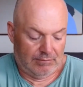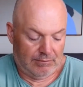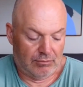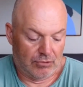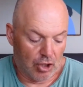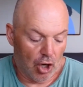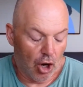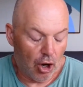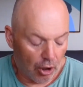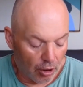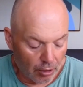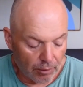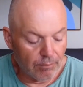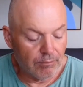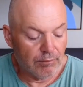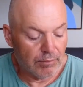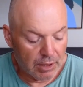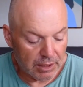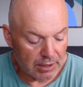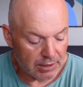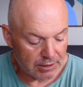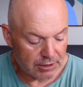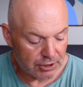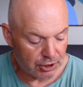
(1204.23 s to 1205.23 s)
come
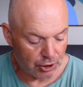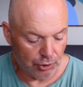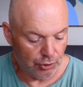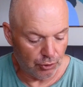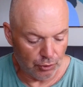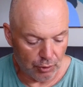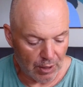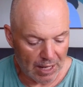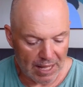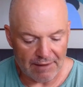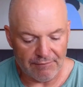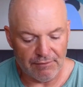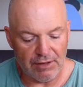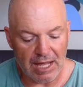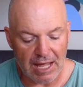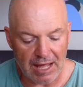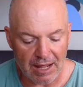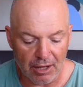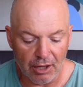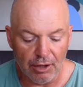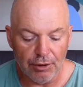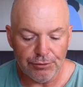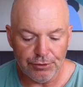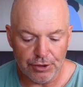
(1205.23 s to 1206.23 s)
to have a
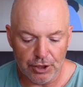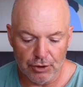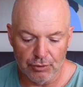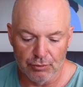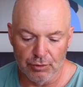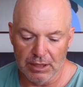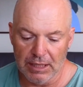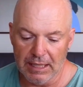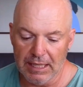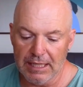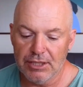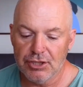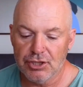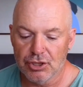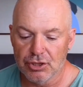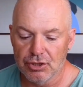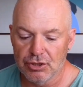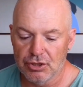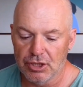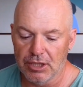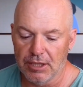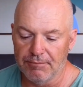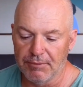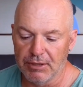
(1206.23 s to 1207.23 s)
healthier
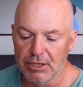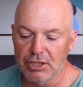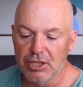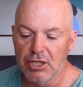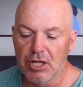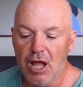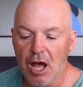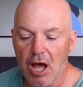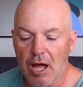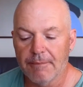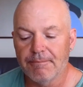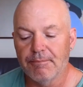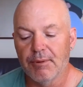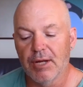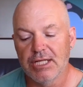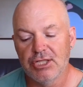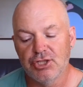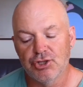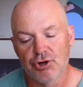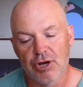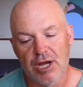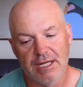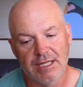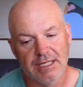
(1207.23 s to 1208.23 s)
relationship is not by
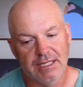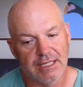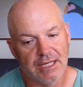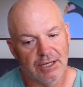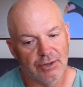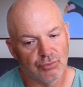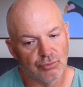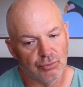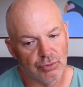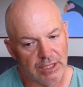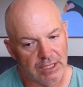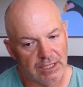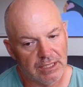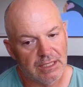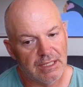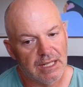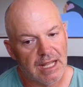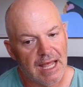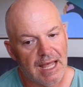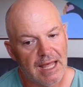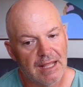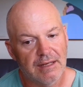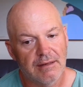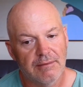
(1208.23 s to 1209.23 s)
trying to get rid of
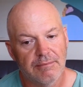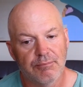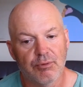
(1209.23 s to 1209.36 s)
that,